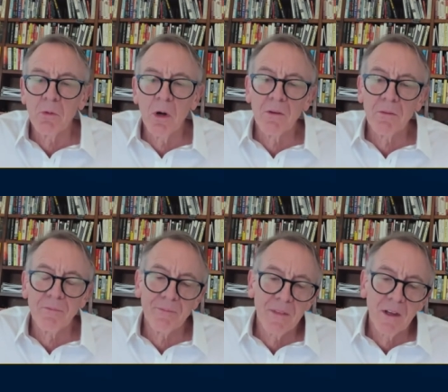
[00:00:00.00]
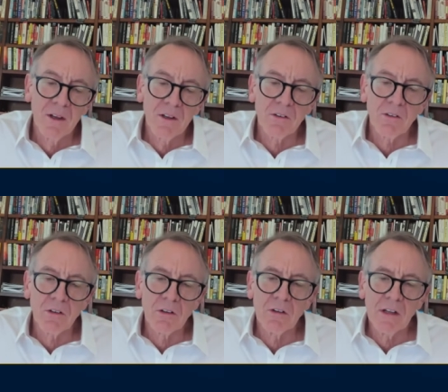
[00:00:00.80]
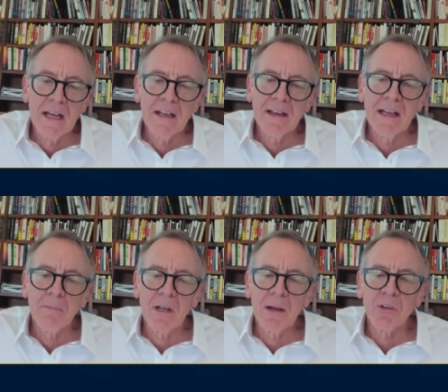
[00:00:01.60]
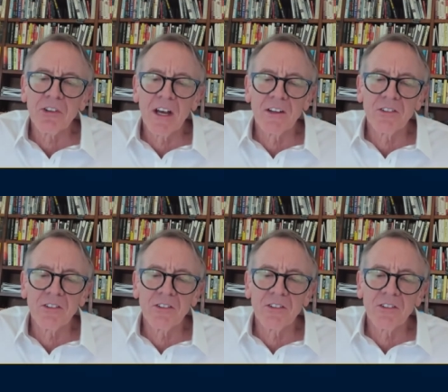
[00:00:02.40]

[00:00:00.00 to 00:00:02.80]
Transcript: well, Amazon